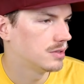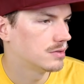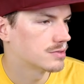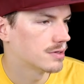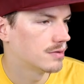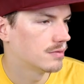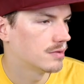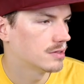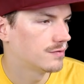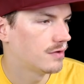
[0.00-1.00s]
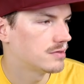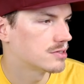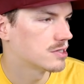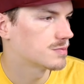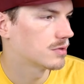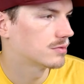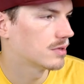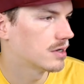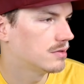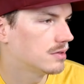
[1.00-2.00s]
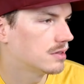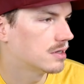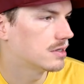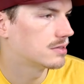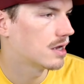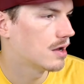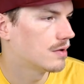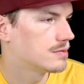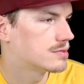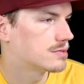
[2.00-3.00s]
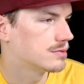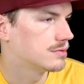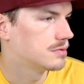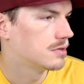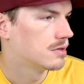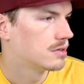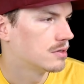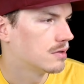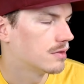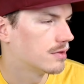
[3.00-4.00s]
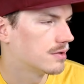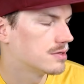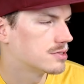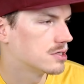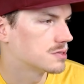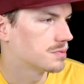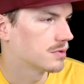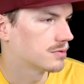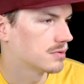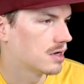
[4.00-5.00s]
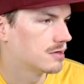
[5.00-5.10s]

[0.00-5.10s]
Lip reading: So it's 50 cents per thread. You can get it down to 30 cents per thread.